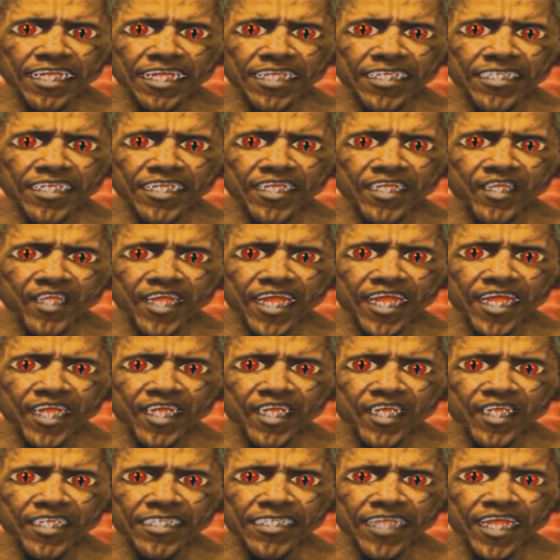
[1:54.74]
a new
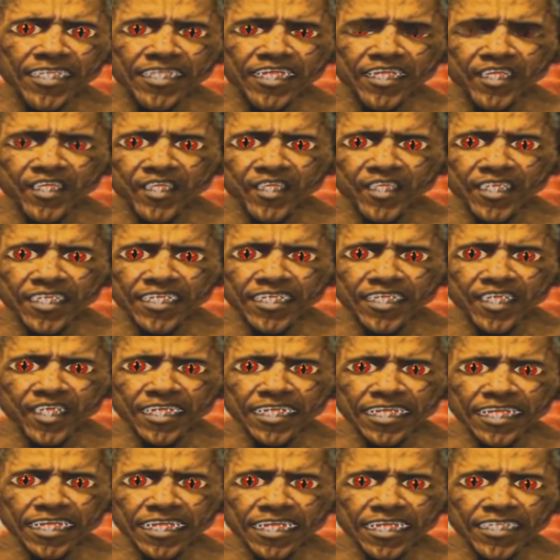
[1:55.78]
generation of Americans
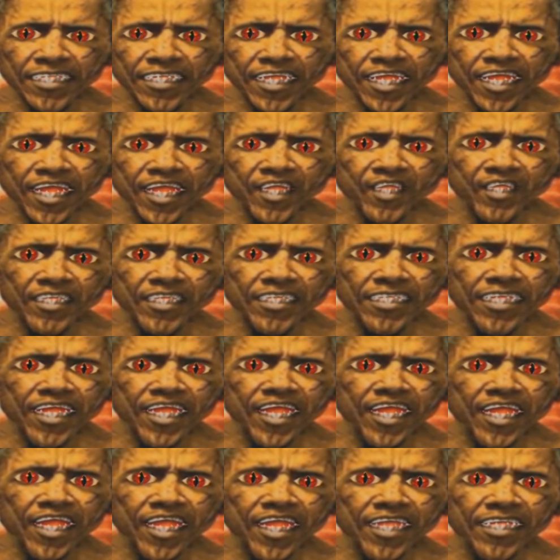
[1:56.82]
overseas to fight and
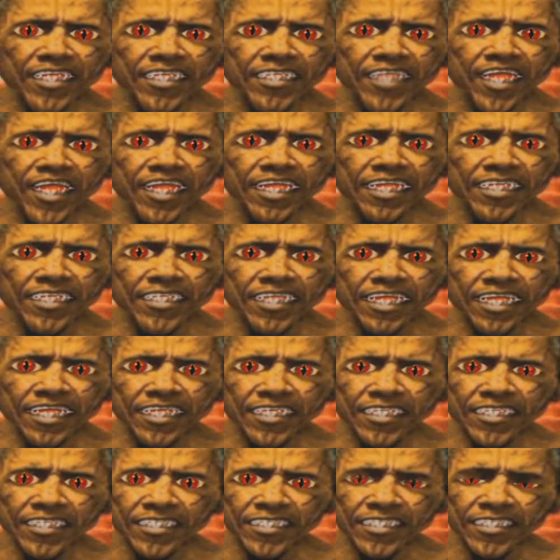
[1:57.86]
die for another
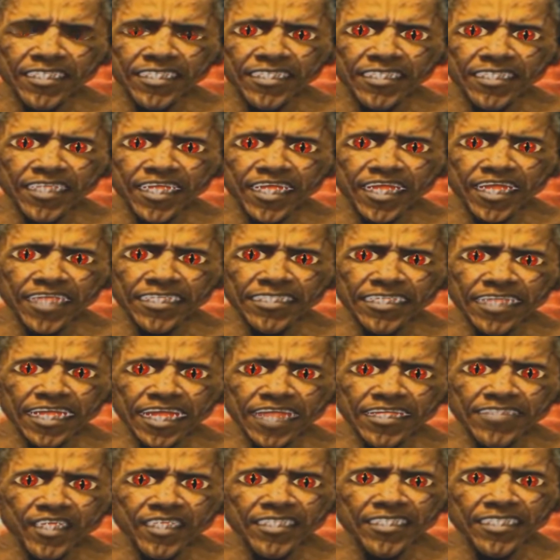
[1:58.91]
decade on
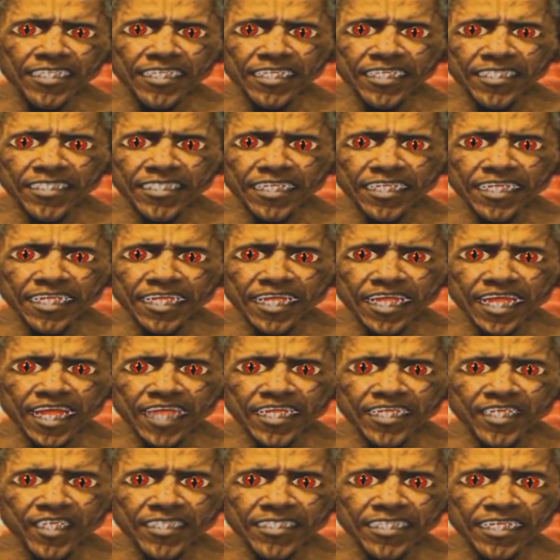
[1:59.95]
foreign soil.
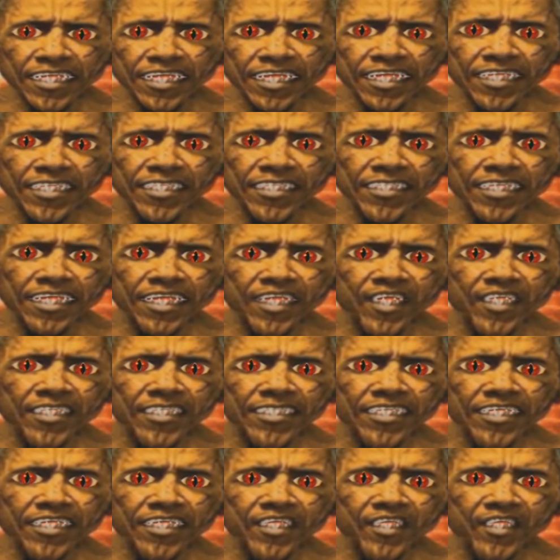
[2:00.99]
Congress should act to make
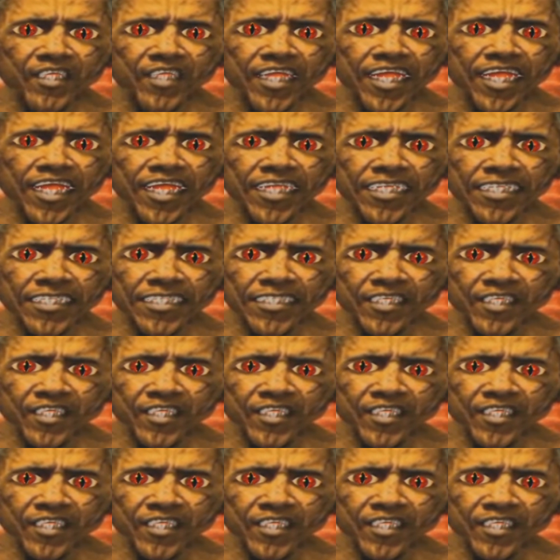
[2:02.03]
sure no one